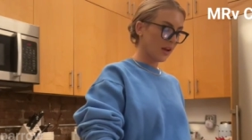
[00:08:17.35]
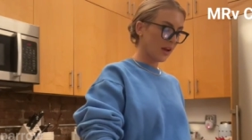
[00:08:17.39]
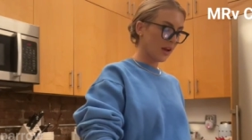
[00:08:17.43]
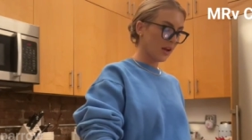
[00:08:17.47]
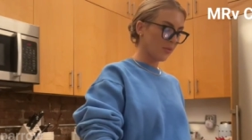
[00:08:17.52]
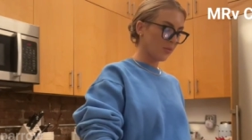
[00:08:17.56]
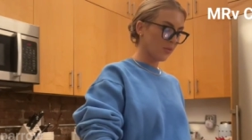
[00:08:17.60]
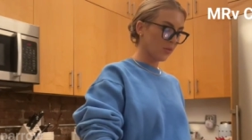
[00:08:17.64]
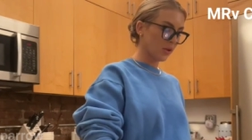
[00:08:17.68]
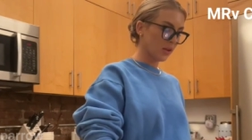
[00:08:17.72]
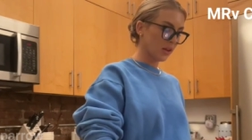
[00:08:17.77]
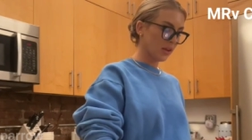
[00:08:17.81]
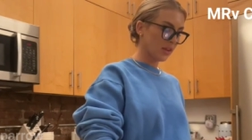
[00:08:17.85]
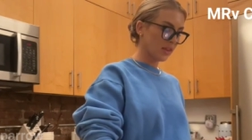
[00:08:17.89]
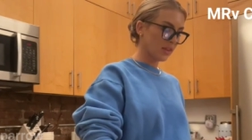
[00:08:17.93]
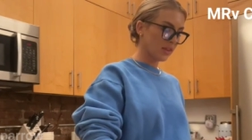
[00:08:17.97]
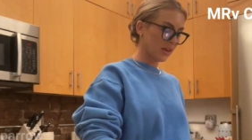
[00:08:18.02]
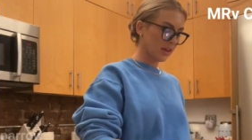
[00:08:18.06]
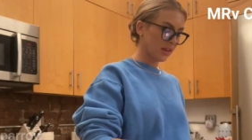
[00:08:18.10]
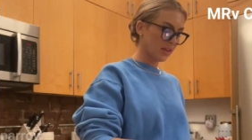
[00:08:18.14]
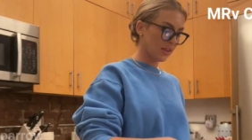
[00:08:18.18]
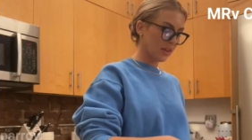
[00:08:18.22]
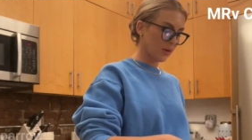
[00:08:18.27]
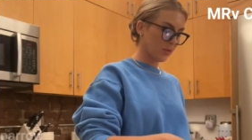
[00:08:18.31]
I really
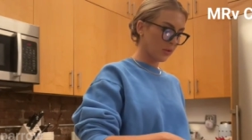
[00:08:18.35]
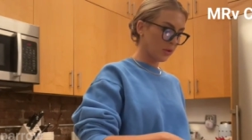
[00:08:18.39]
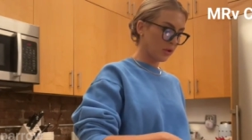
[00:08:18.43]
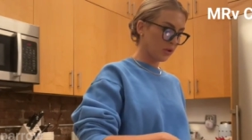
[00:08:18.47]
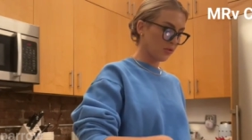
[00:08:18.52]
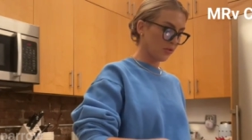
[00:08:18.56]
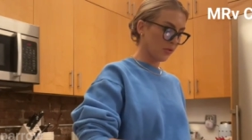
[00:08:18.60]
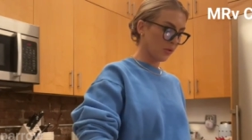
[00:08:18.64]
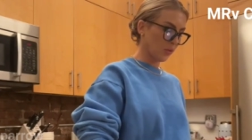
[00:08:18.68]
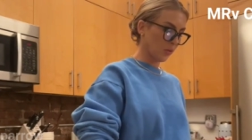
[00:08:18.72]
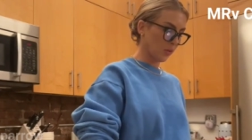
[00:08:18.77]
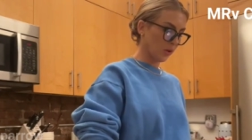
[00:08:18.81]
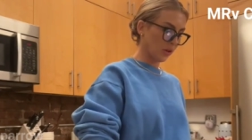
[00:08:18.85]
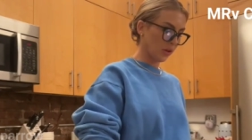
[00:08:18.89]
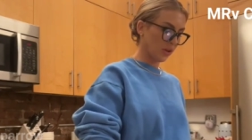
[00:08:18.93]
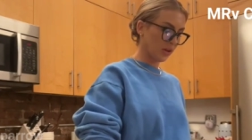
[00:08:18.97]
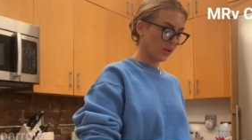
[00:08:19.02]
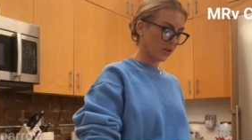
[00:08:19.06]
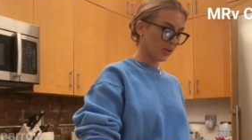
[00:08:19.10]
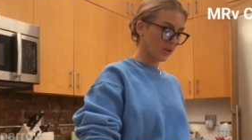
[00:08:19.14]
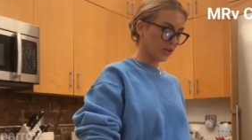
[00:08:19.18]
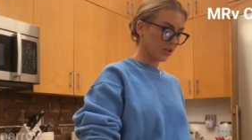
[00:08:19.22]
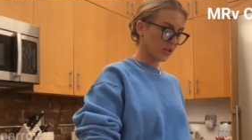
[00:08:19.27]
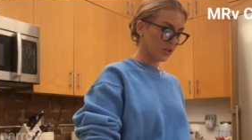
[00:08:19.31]
think that when you have a really
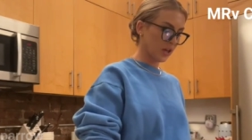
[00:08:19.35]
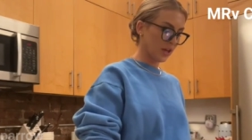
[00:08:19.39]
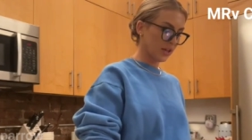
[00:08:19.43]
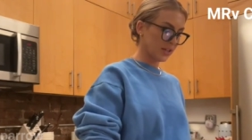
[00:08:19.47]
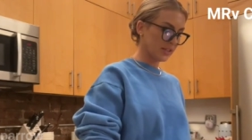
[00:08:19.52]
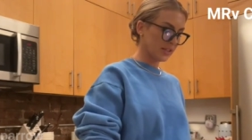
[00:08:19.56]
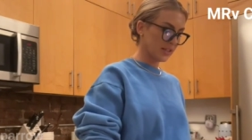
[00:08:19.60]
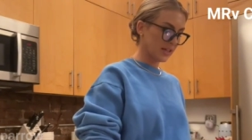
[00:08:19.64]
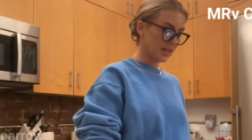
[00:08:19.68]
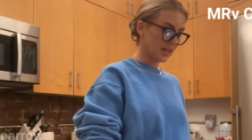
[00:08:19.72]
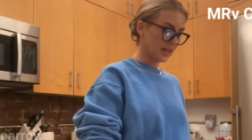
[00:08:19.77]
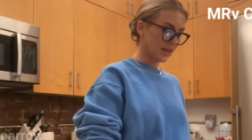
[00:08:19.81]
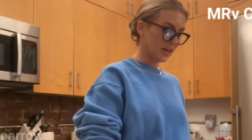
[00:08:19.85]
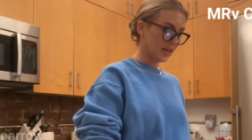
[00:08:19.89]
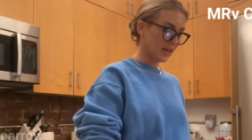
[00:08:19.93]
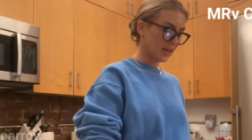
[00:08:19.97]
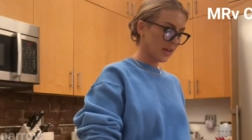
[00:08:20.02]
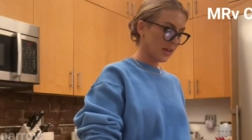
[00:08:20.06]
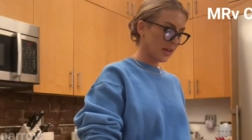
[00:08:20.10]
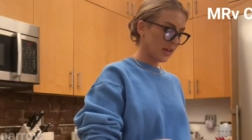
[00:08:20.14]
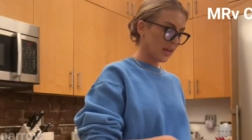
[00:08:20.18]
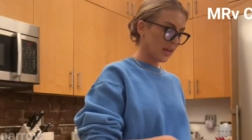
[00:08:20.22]
good dressing